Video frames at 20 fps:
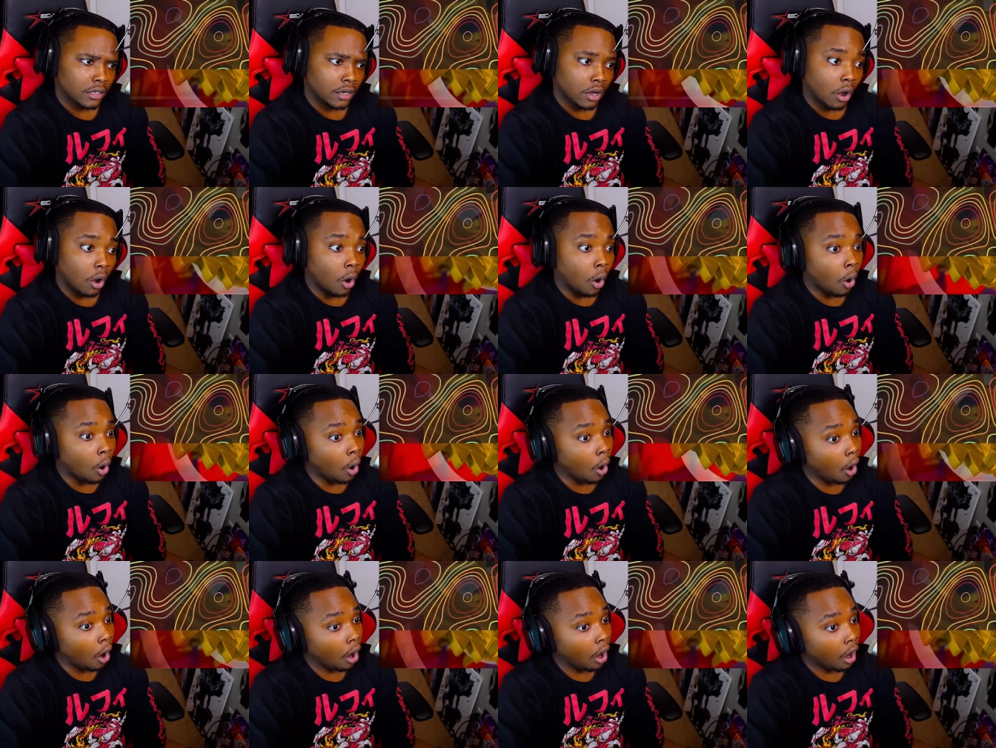Oh.
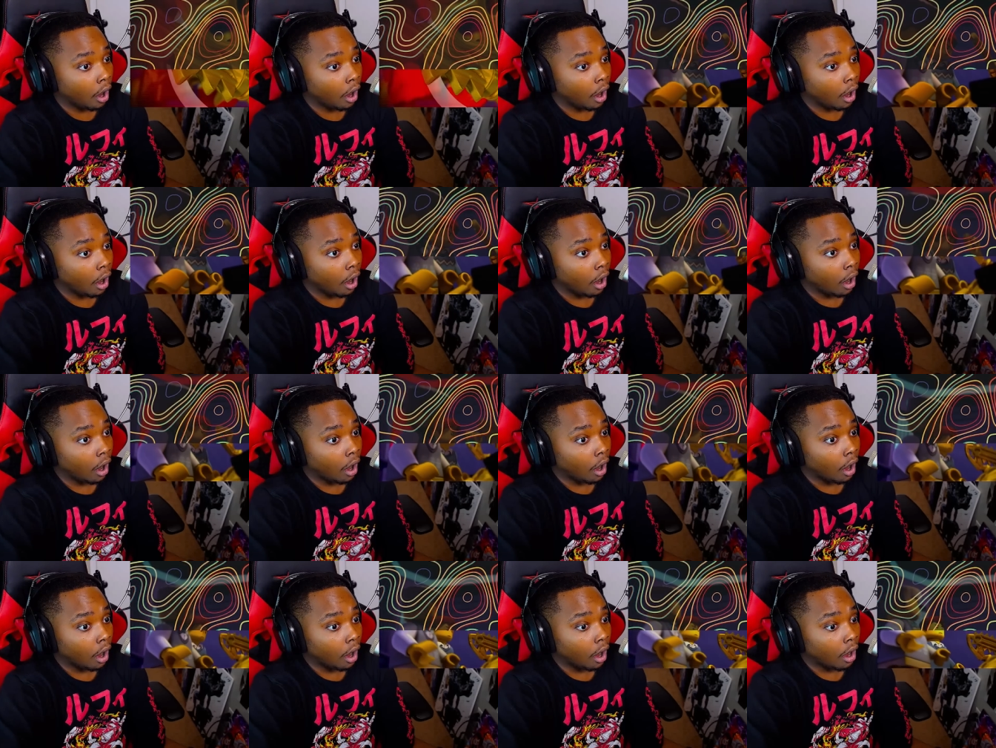
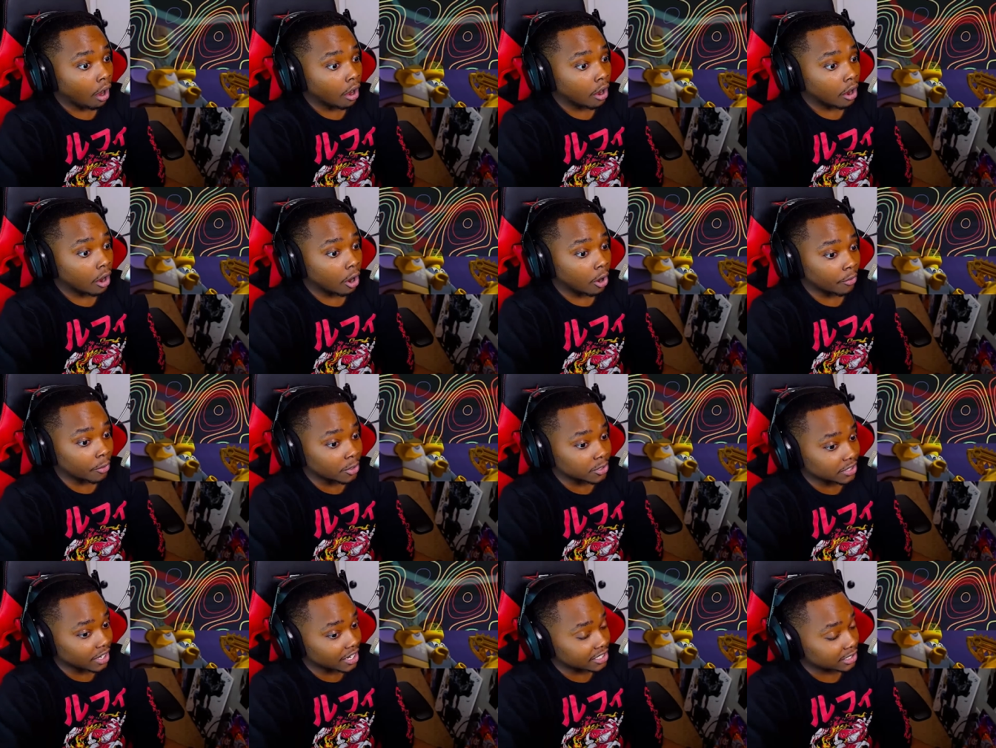Are
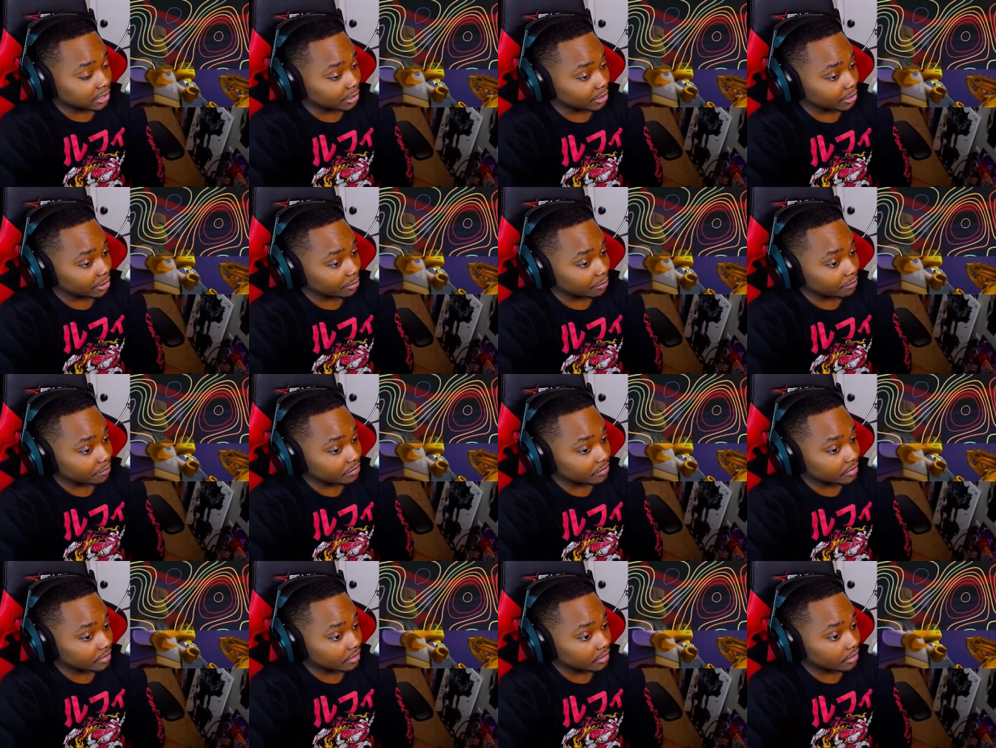those actually?
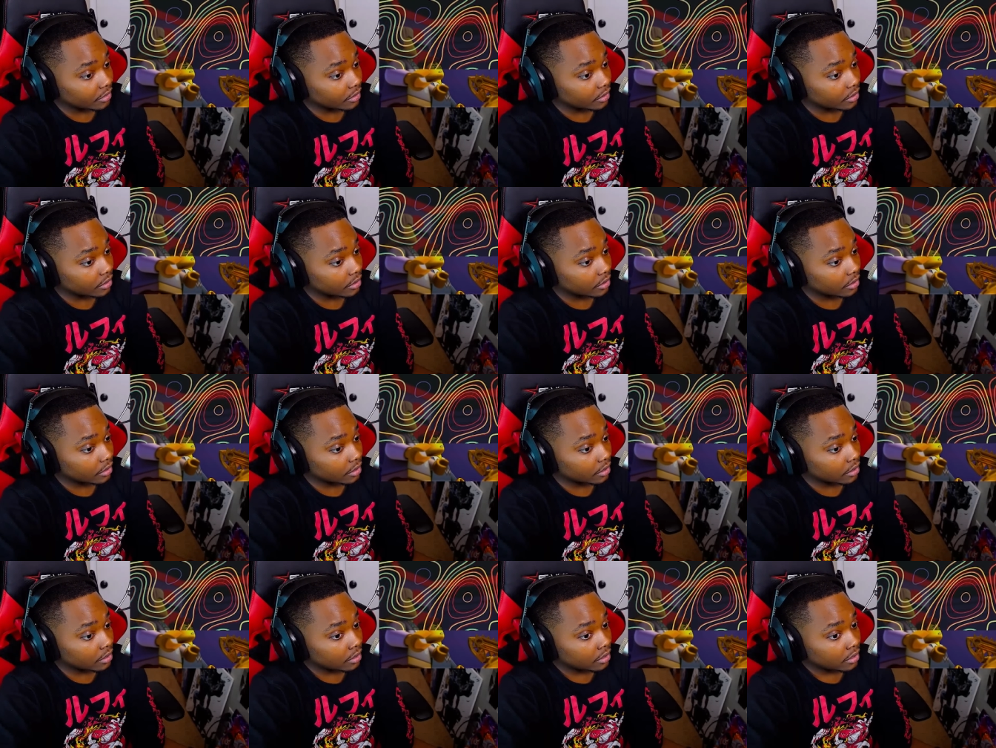Stand down and
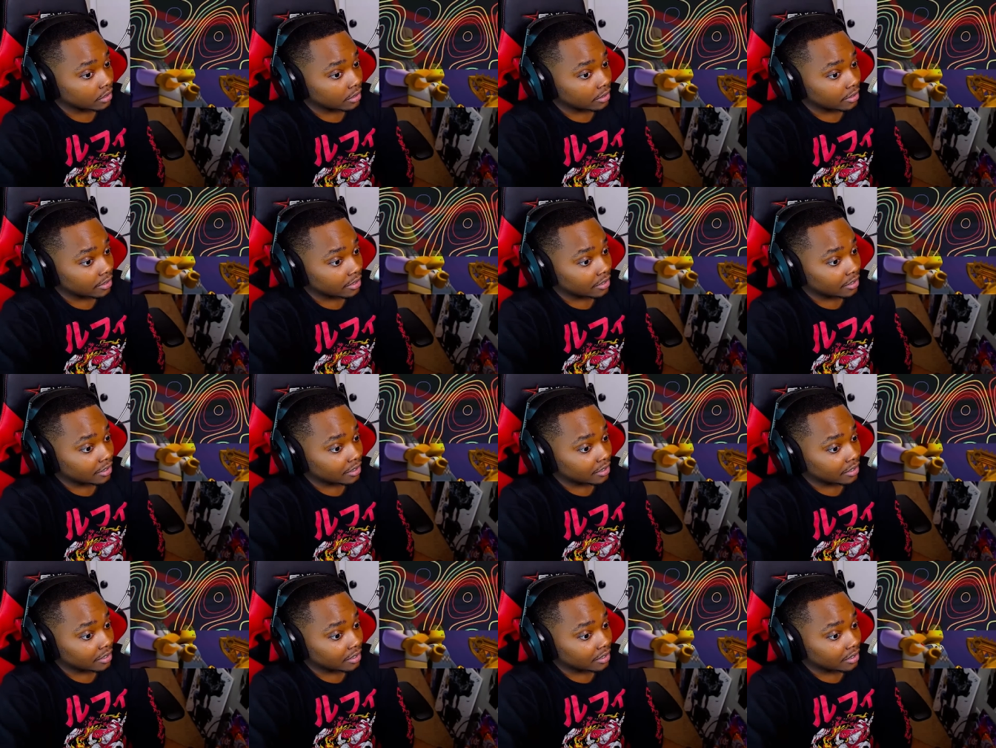drop the
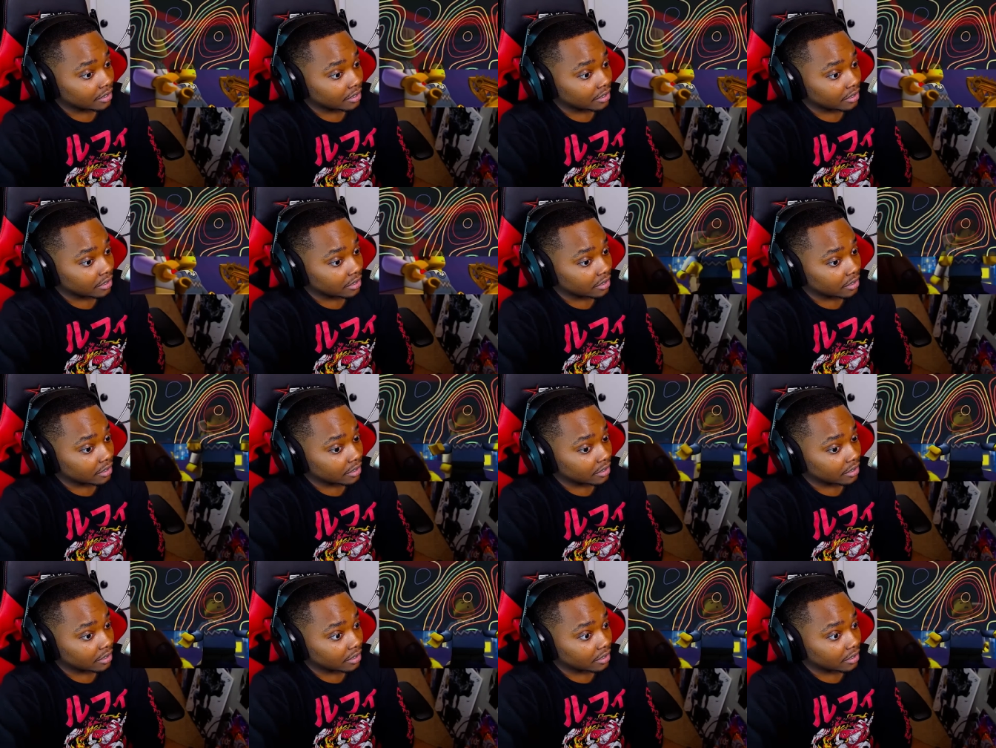technoblades.
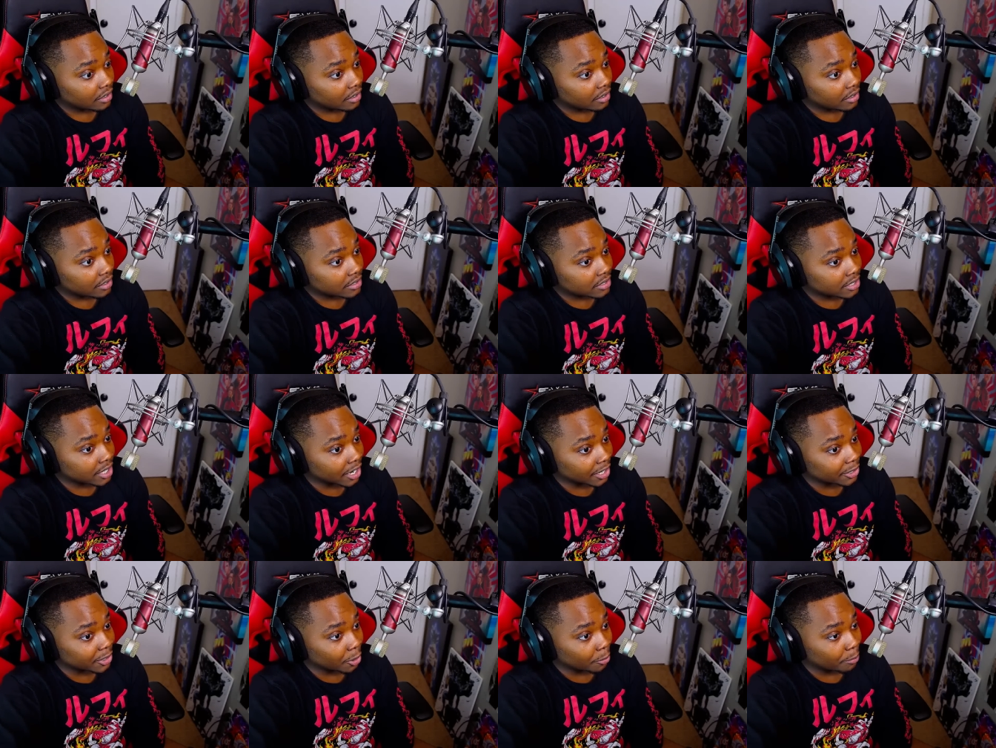First you call it
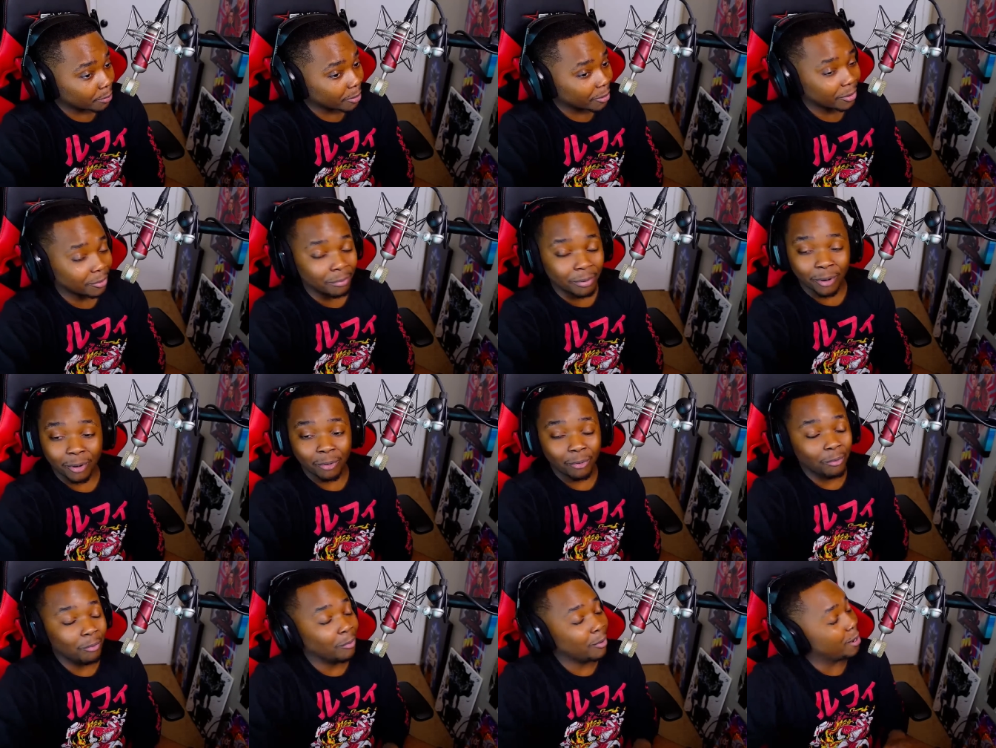
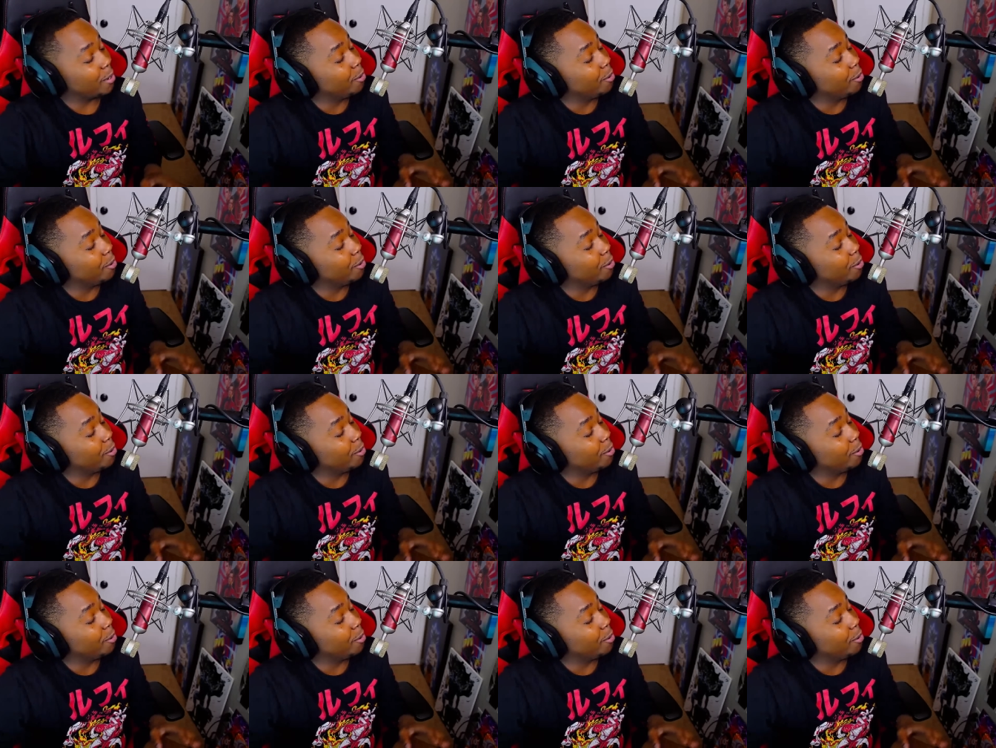technoblades. Wait,